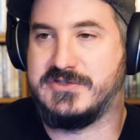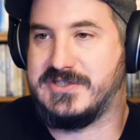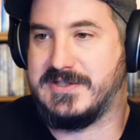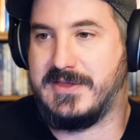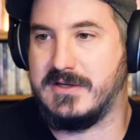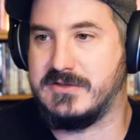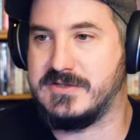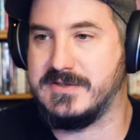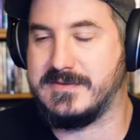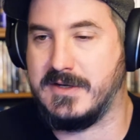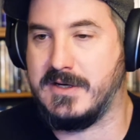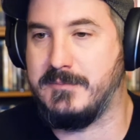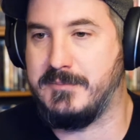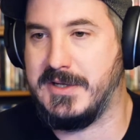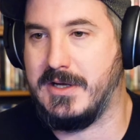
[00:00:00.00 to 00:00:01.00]
She thinks she's
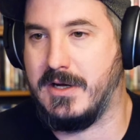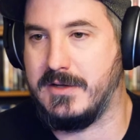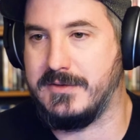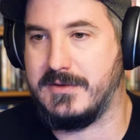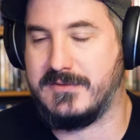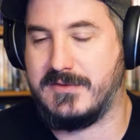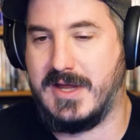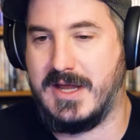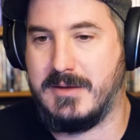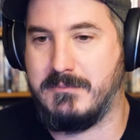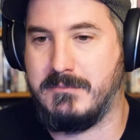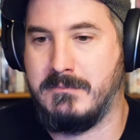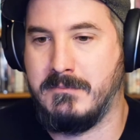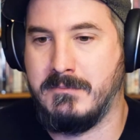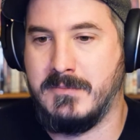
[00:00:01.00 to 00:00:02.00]
gonna be on this
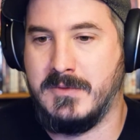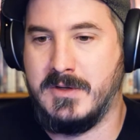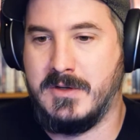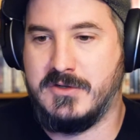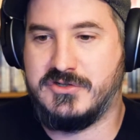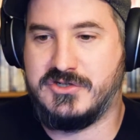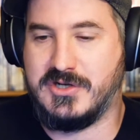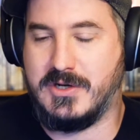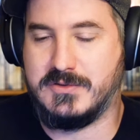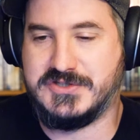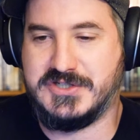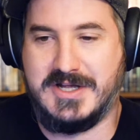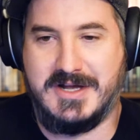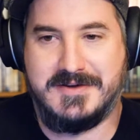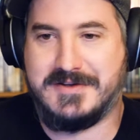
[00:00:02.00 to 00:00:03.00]
game show.
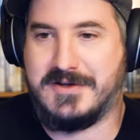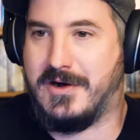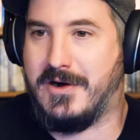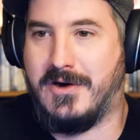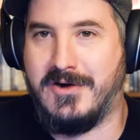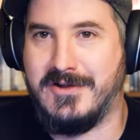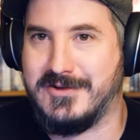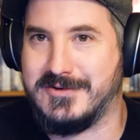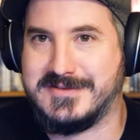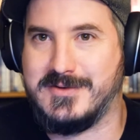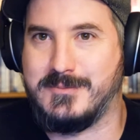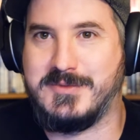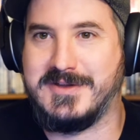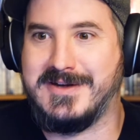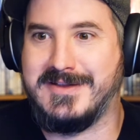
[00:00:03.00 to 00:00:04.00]
She got a call or
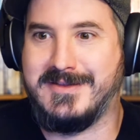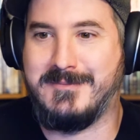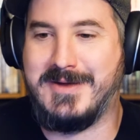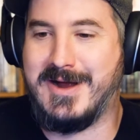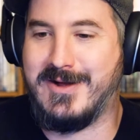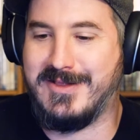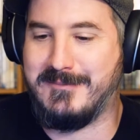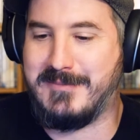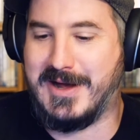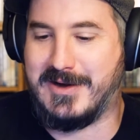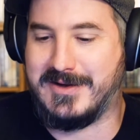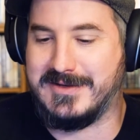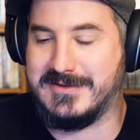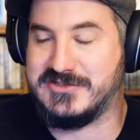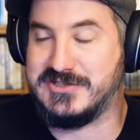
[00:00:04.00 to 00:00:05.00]
something in the mail about
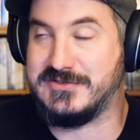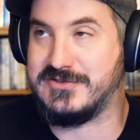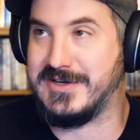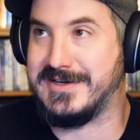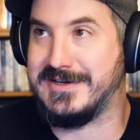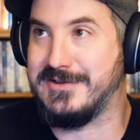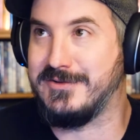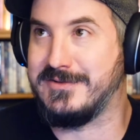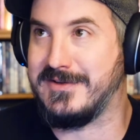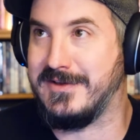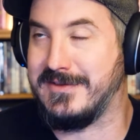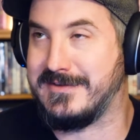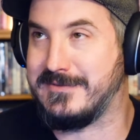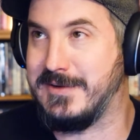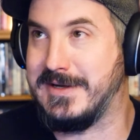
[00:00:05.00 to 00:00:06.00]
it, and she's trying to lose all
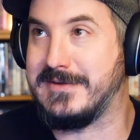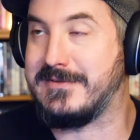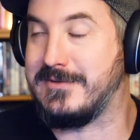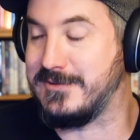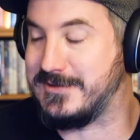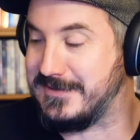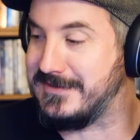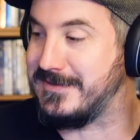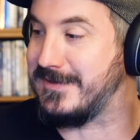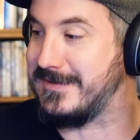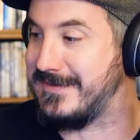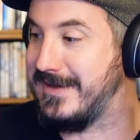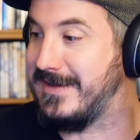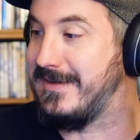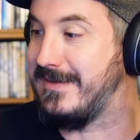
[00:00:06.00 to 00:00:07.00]
this weight, so she starts
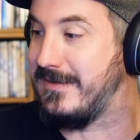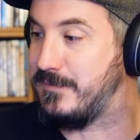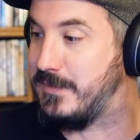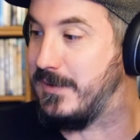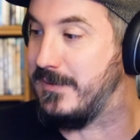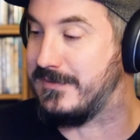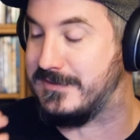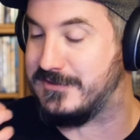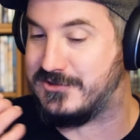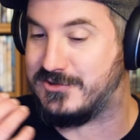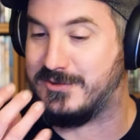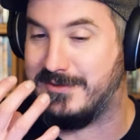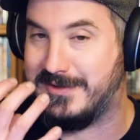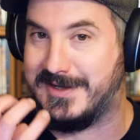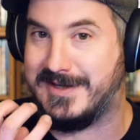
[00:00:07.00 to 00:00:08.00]
taking these pills and
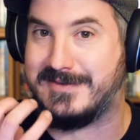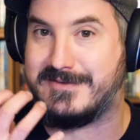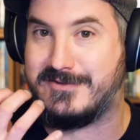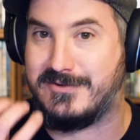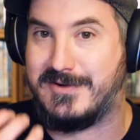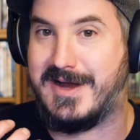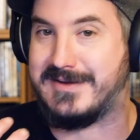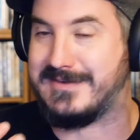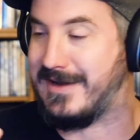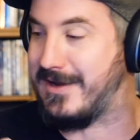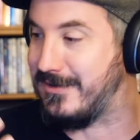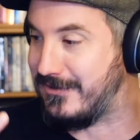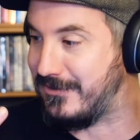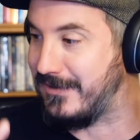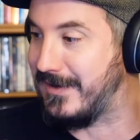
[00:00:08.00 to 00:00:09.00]
truly gets cracked
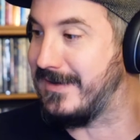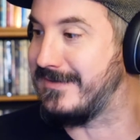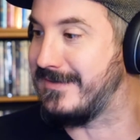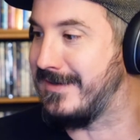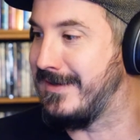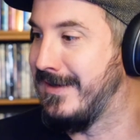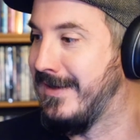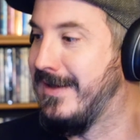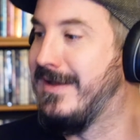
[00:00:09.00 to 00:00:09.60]
out crazy.